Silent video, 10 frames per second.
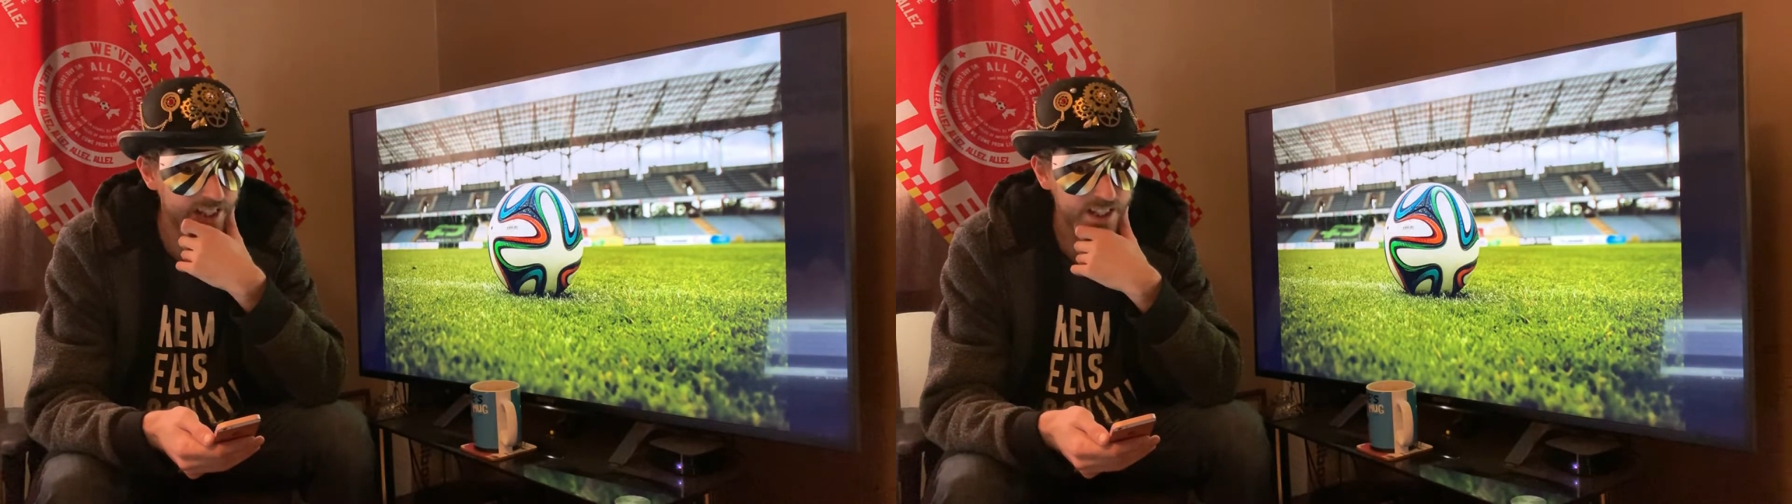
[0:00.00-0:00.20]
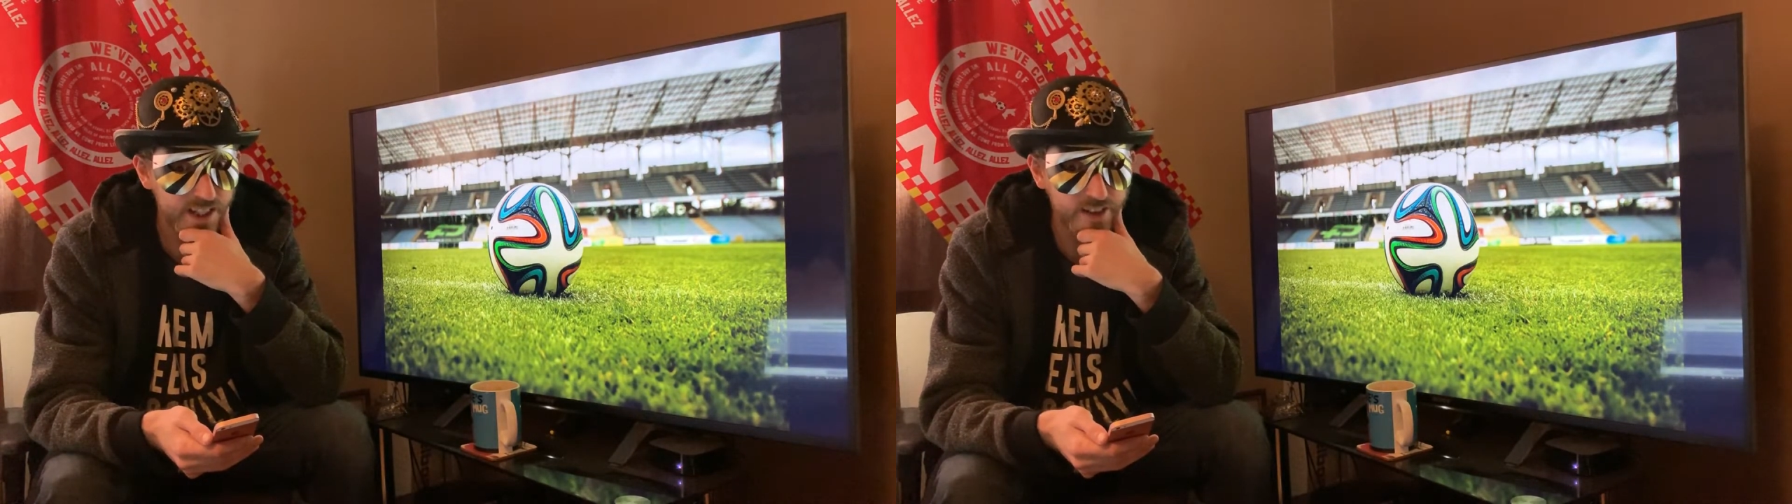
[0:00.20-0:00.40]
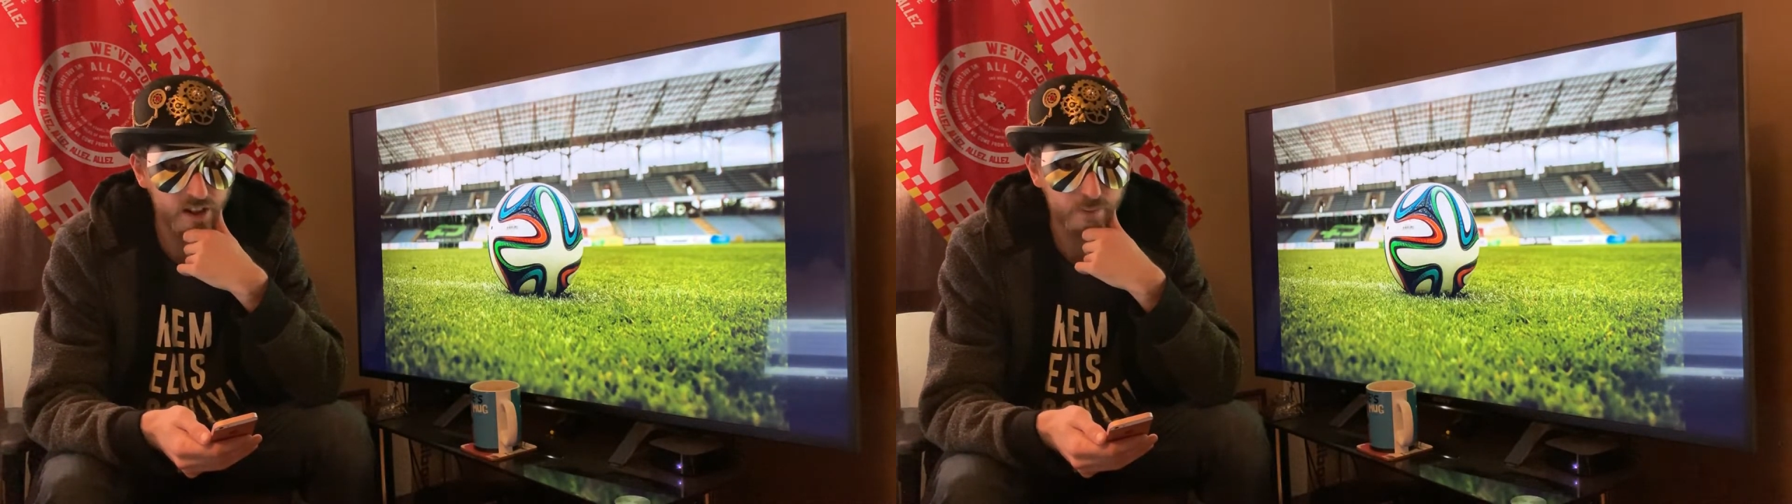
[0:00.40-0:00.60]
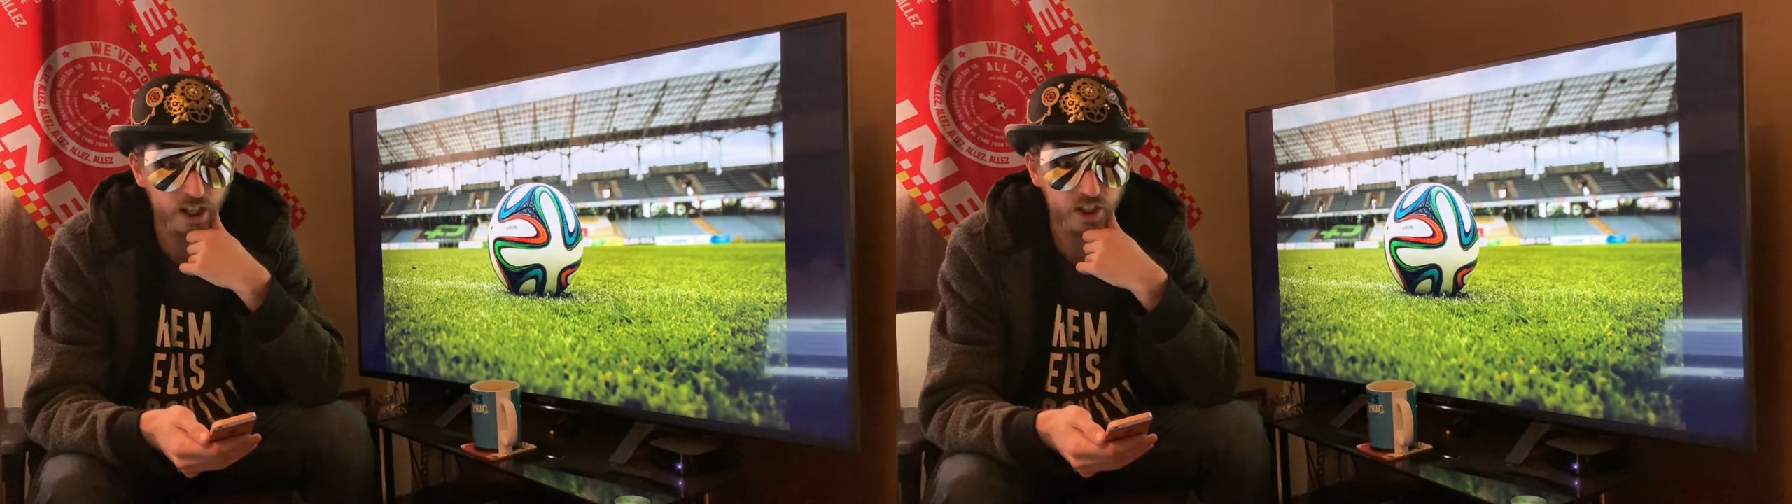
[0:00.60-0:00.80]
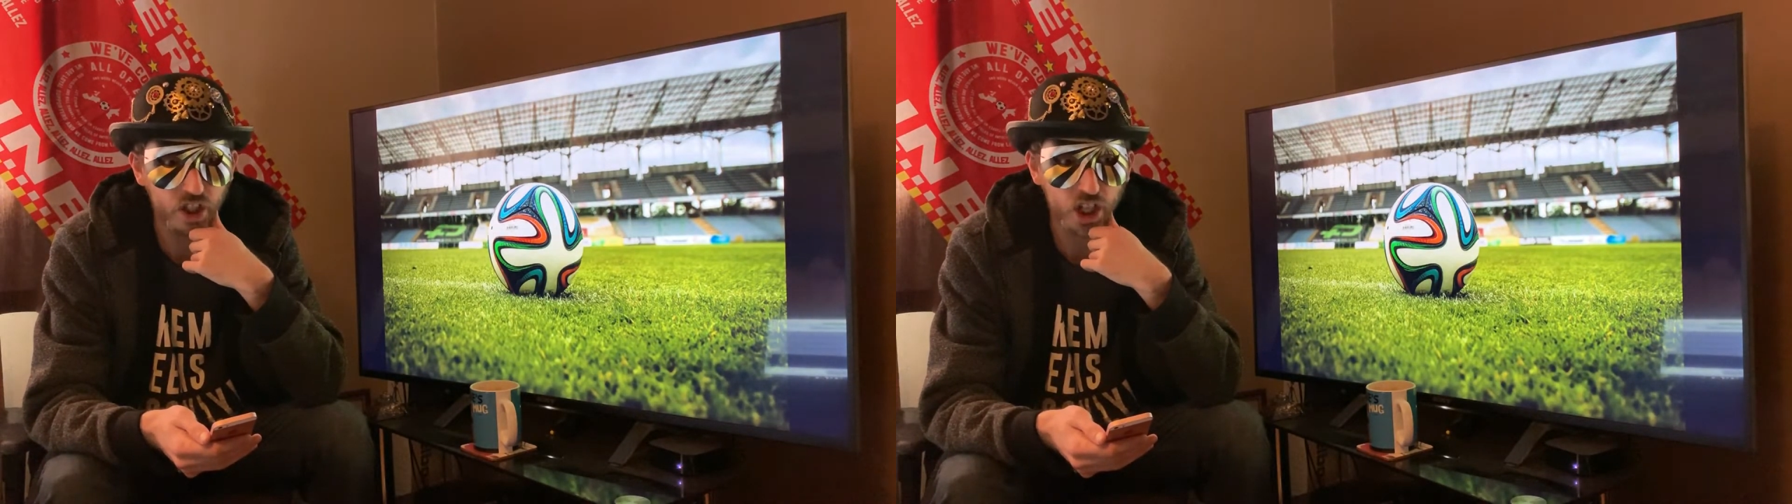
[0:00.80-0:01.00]
I think there's still
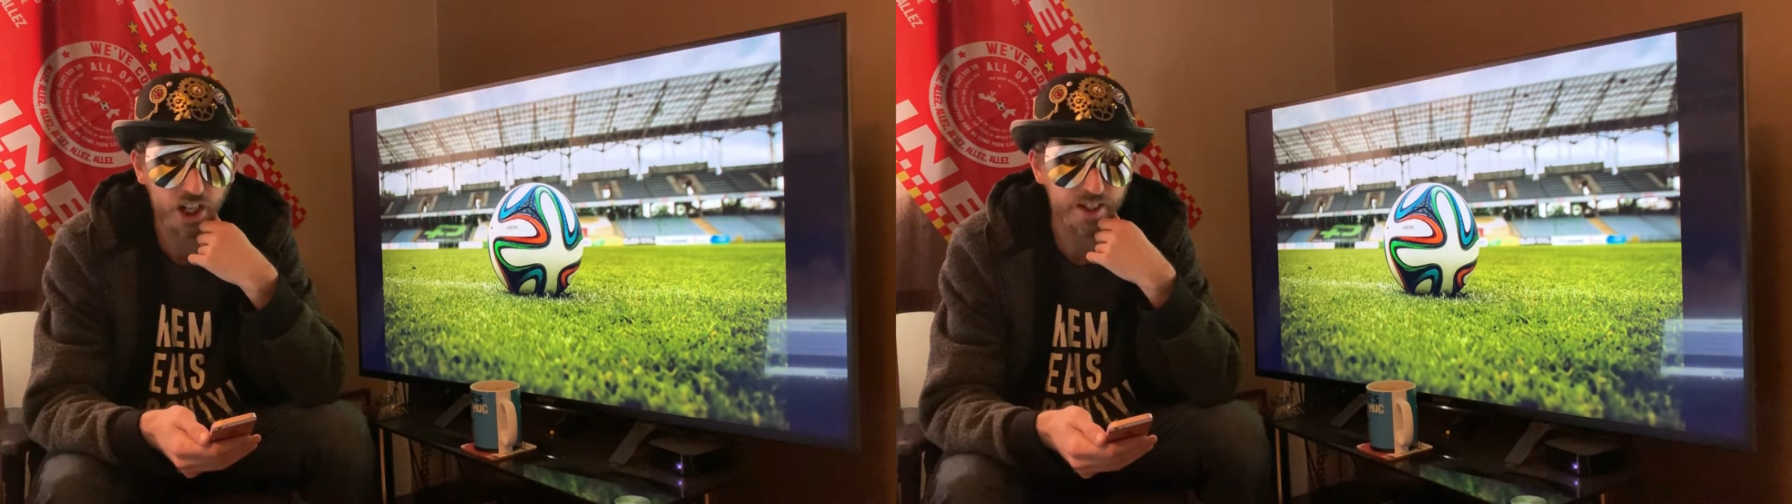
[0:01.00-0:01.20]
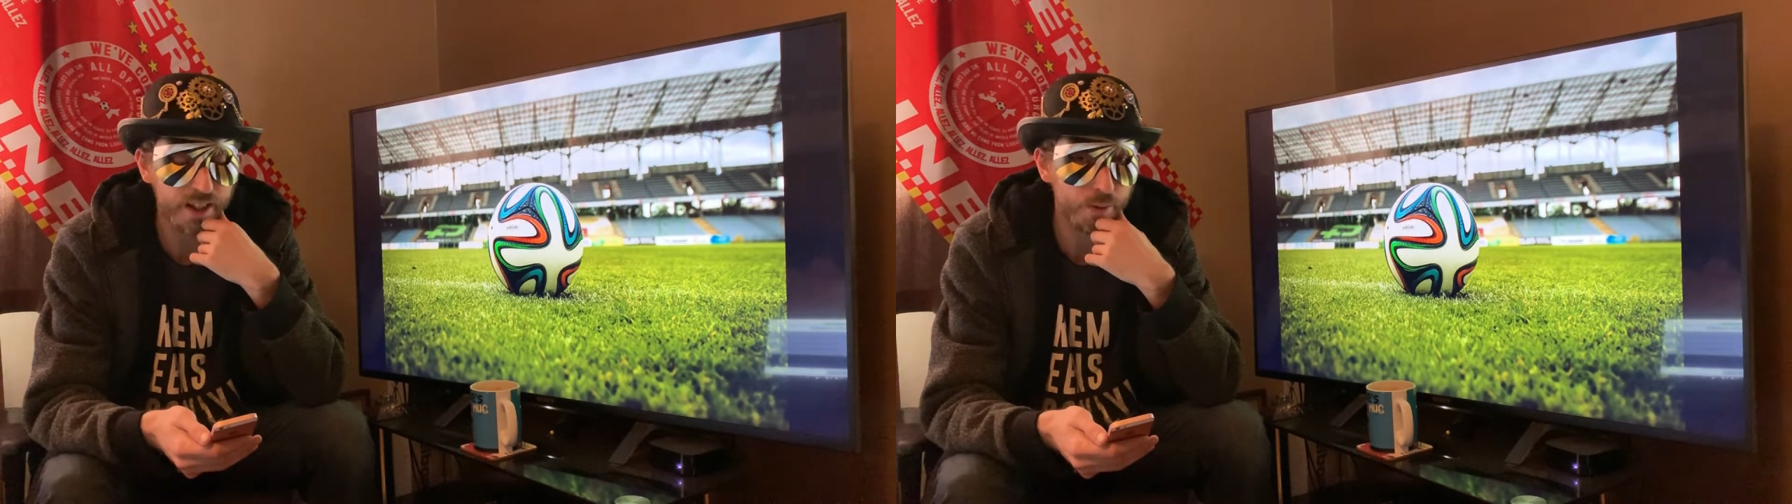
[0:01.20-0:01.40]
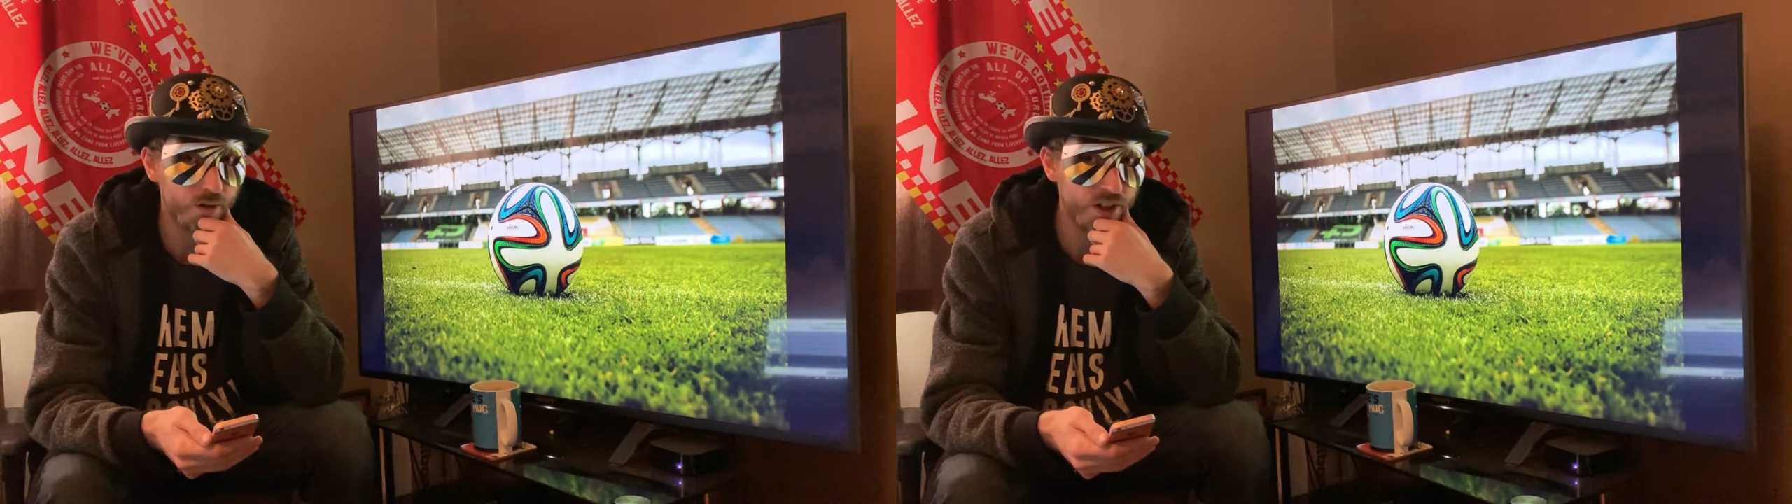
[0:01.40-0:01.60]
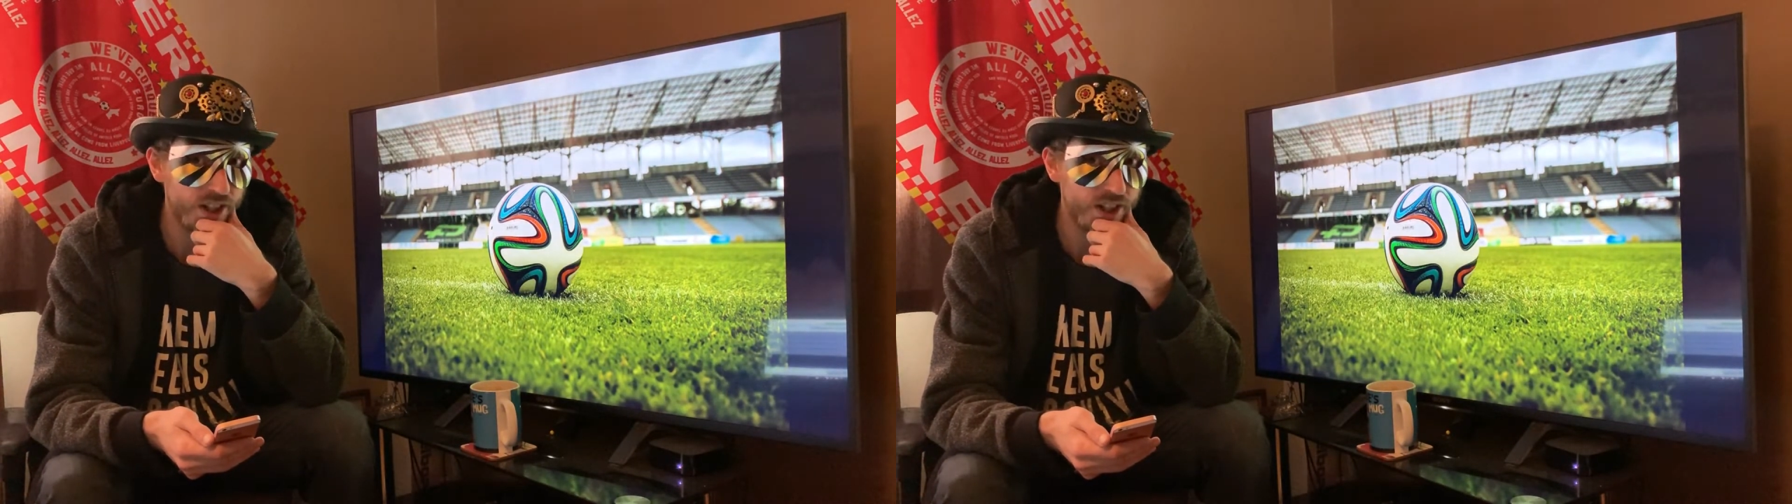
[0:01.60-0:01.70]
some uncertainty with